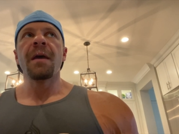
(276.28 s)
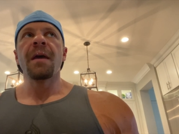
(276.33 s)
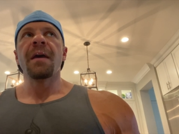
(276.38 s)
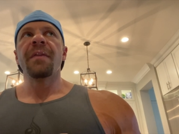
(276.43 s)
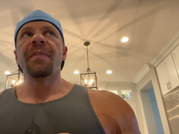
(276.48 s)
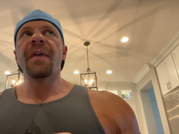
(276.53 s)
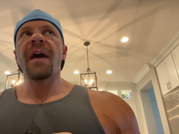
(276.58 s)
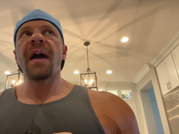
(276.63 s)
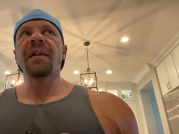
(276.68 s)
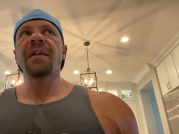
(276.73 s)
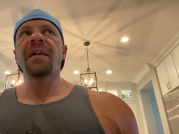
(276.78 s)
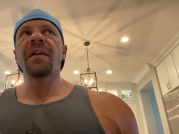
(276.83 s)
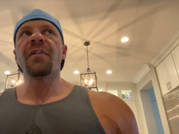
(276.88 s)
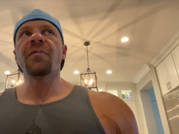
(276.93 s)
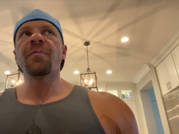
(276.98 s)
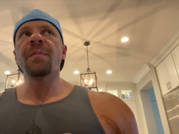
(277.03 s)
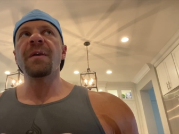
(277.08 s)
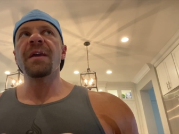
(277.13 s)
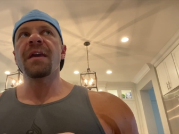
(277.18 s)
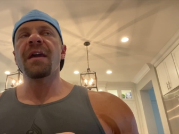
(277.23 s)
That
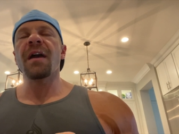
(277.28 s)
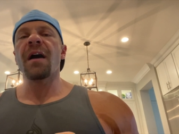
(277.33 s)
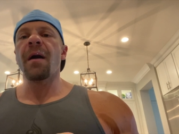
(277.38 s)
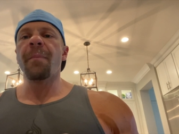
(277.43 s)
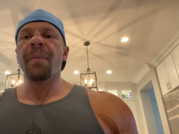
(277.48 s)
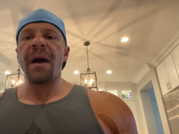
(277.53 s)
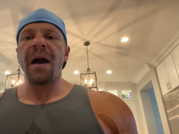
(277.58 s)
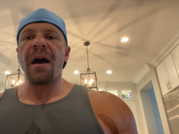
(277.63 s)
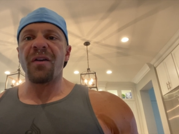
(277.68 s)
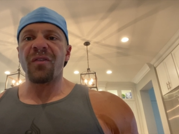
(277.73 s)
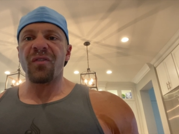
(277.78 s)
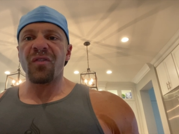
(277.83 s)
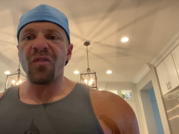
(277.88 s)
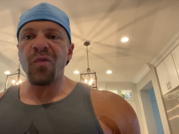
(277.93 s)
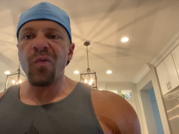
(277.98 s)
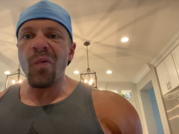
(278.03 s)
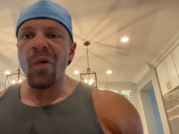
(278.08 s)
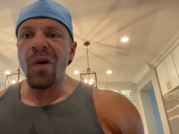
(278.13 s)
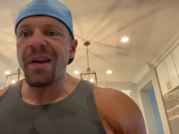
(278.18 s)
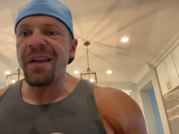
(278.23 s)
gives me about
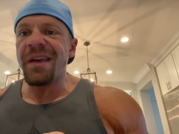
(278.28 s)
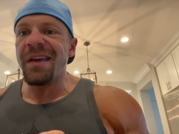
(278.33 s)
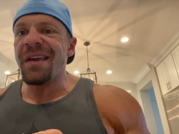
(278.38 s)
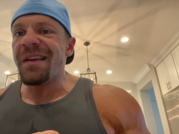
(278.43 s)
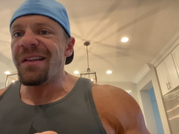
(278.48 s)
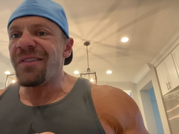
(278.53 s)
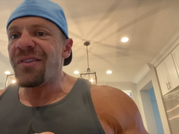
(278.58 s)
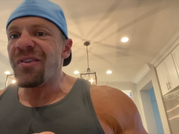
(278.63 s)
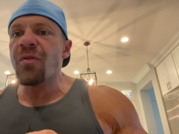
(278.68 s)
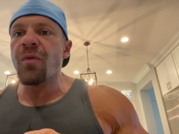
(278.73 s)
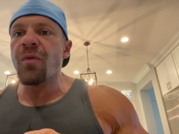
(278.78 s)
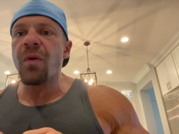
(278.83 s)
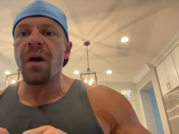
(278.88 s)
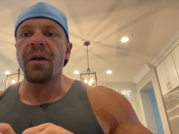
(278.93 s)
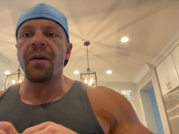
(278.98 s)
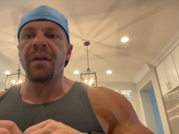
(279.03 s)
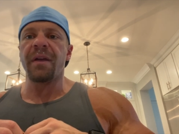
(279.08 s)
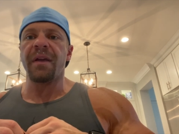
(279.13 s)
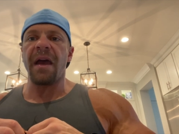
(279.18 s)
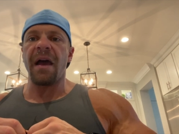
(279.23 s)
twenty-two
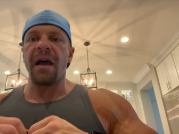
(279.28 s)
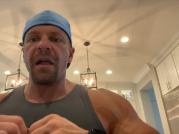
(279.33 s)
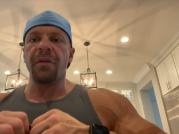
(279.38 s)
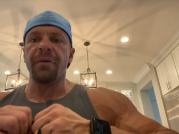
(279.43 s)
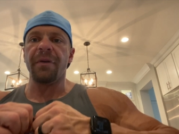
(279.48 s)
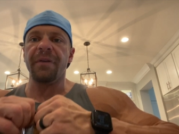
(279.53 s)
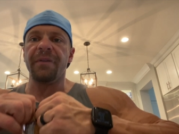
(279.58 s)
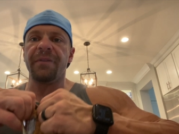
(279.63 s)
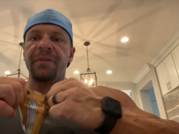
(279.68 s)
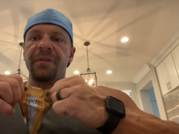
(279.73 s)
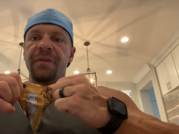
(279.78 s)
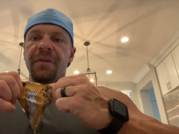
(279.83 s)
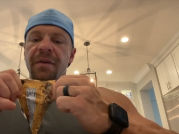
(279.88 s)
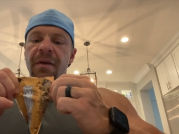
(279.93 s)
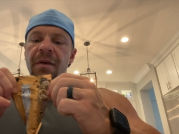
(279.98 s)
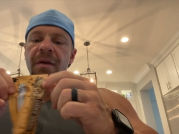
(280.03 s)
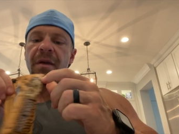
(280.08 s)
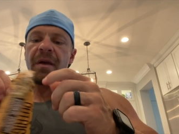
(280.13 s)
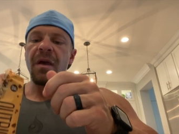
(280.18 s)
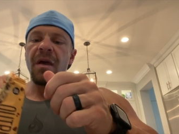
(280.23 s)
hundred calories
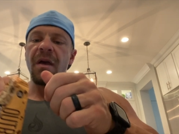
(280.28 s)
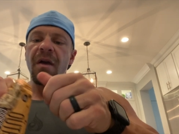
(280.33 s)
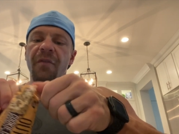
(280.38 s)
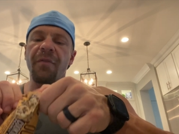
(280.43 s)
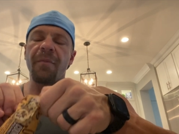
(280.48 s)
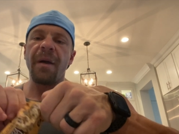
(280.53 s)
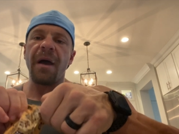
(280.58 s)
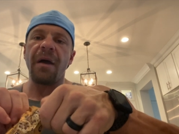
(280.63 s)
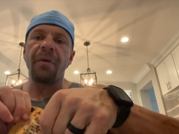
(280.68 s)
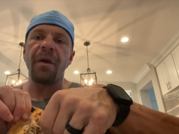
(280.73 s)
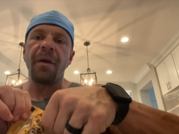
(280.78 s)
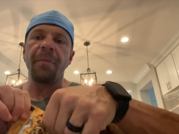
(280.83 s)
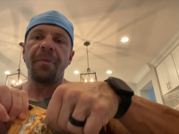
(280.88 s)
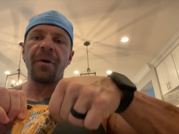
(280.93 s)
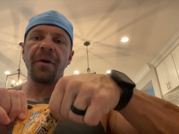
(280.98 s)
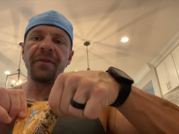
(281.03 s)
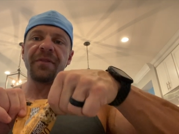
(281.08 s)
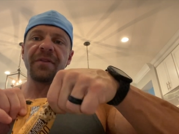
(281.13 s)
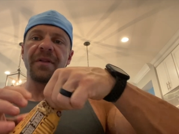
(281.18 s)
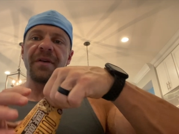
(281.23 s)
from Outright
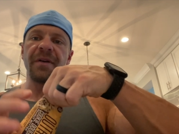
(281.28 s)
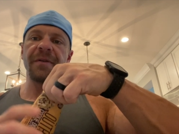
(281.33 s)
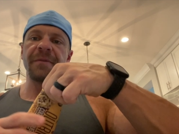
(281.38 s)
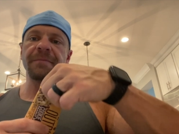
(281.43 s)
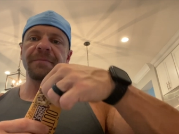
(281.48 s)
Bars alone.